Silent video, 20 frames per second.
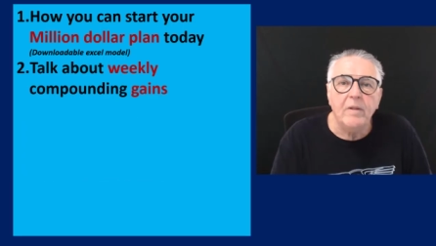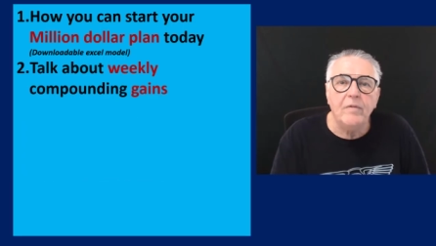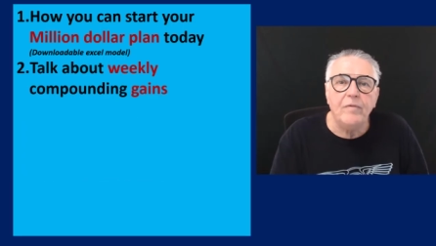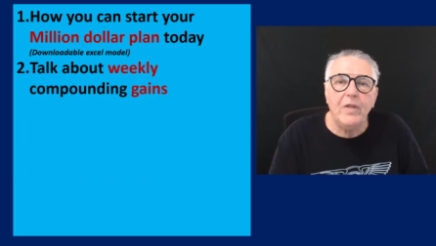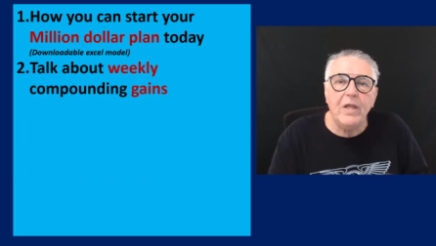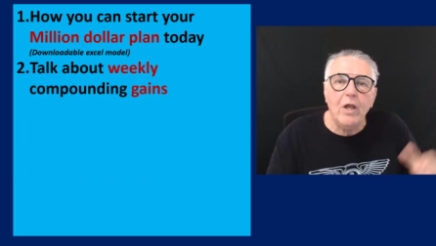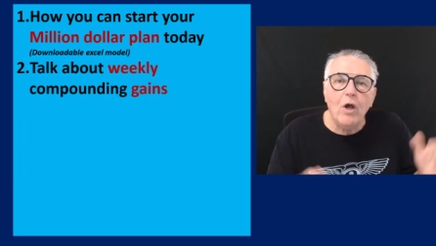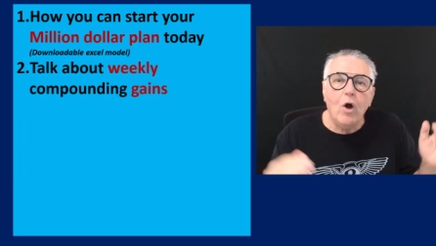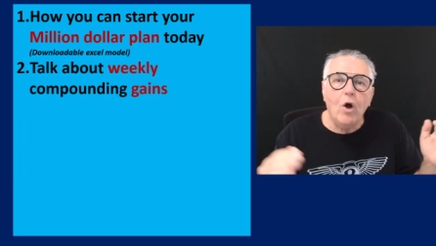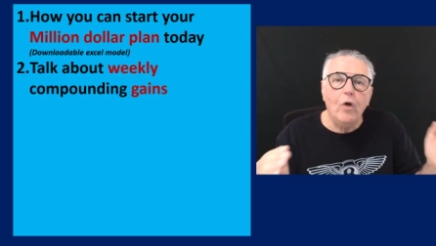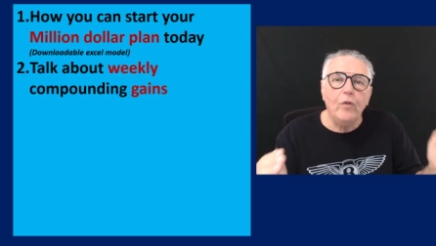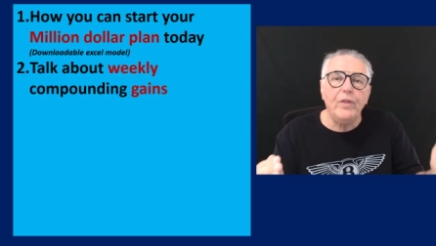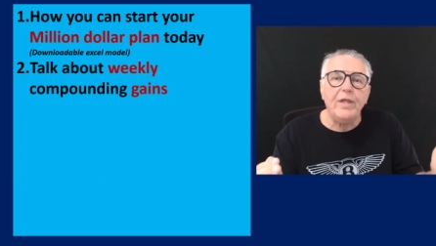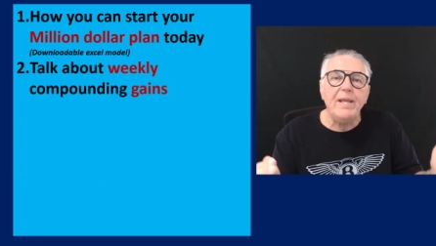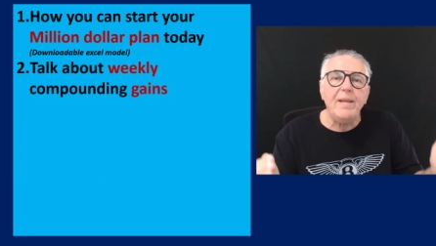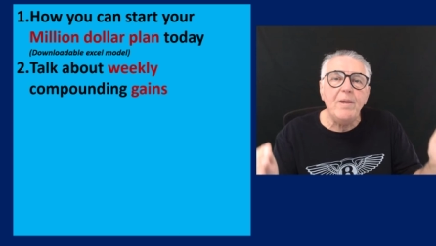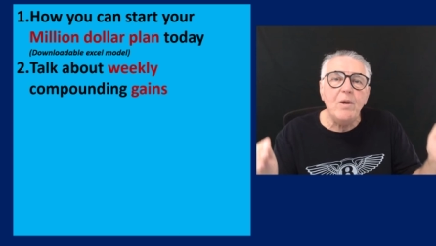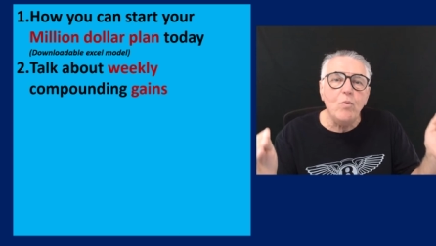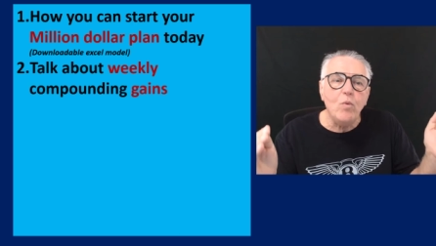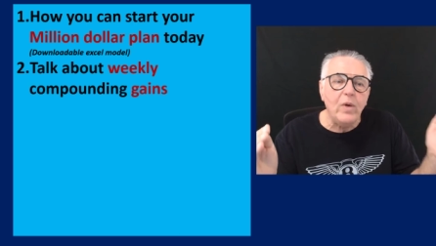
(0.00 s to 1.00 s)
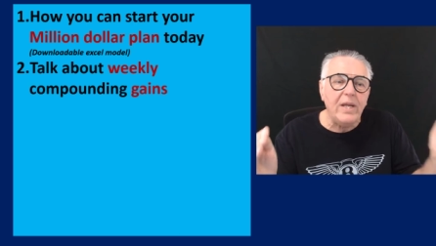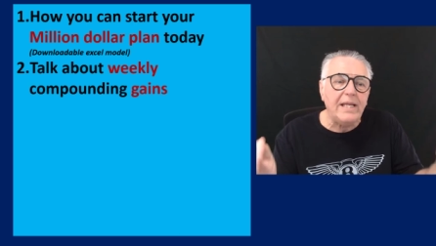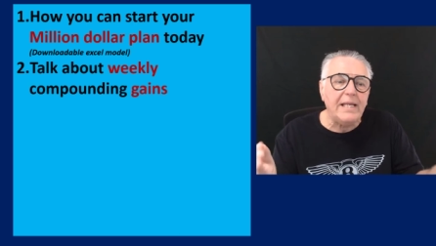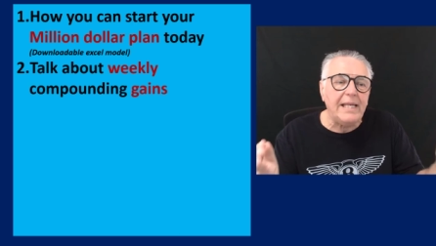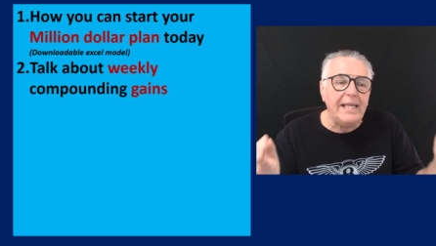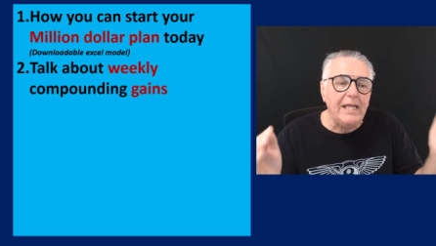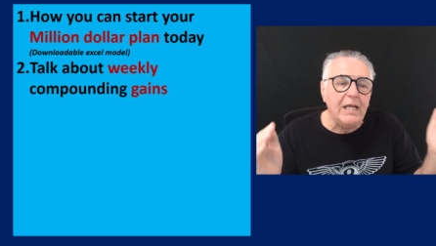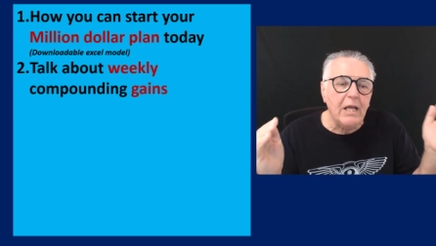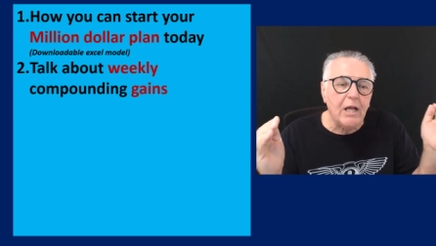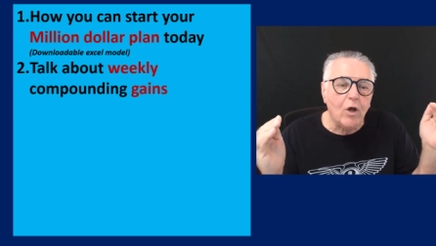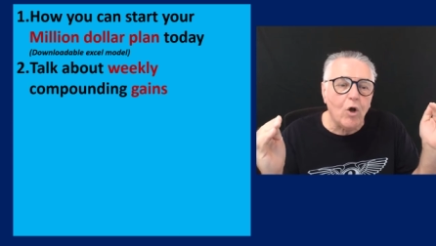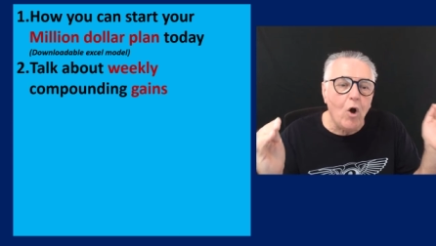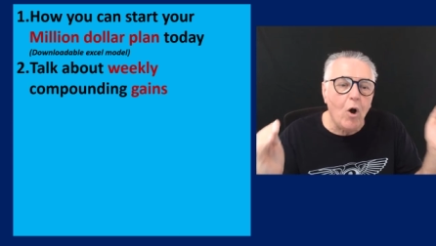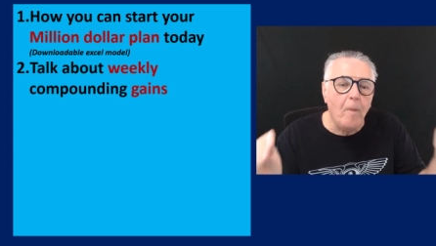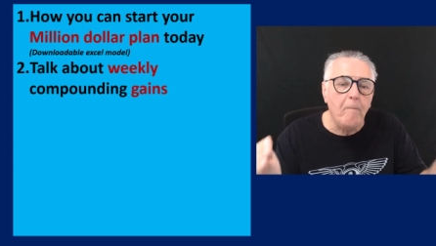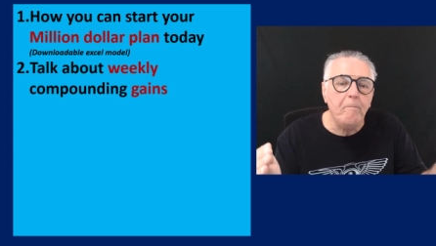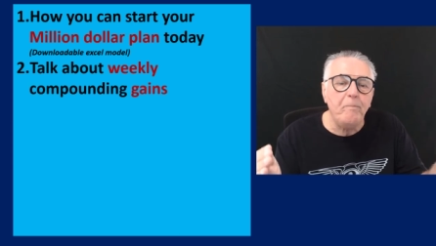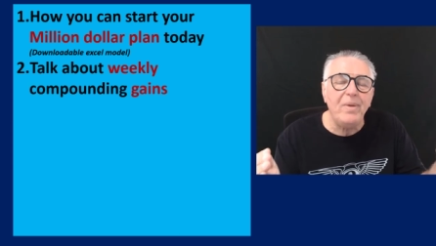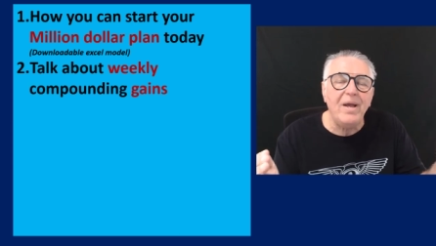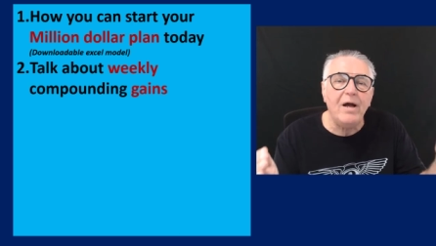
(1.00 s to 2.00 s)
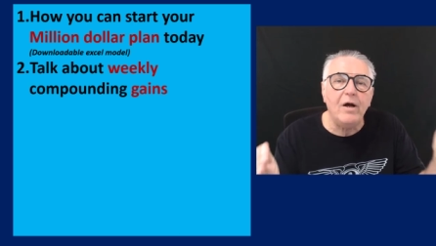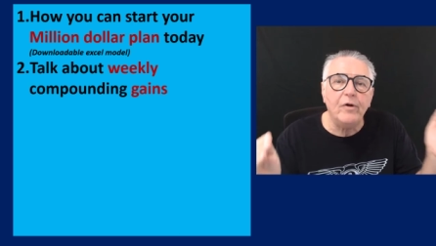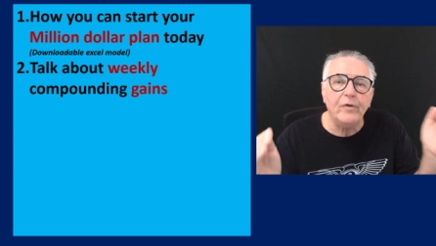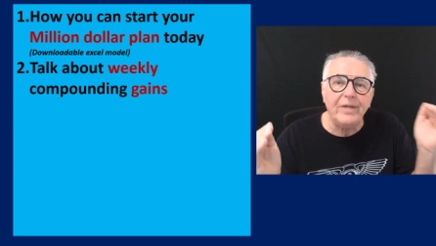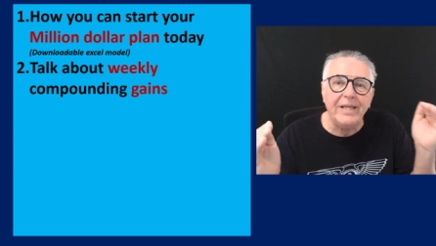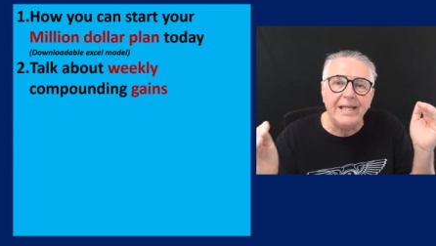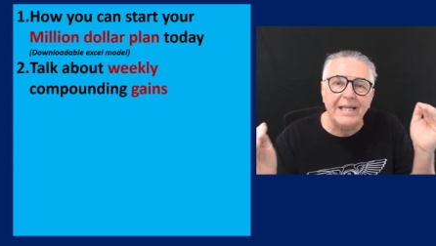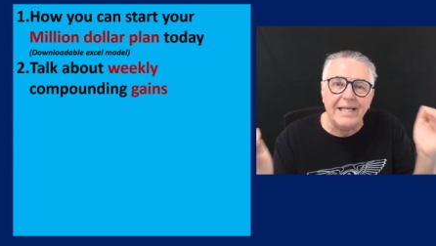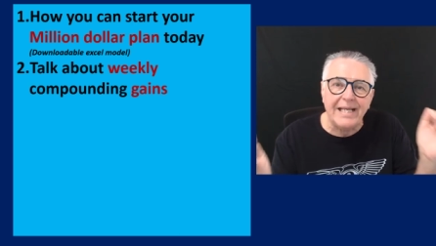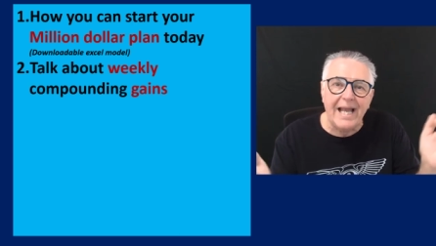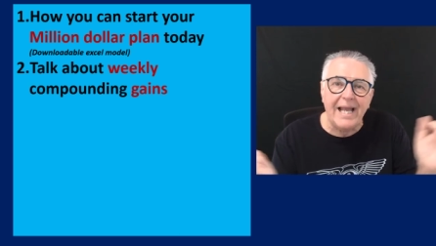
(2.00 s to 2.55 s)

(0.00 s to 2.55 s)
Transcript: There are the weekly compounding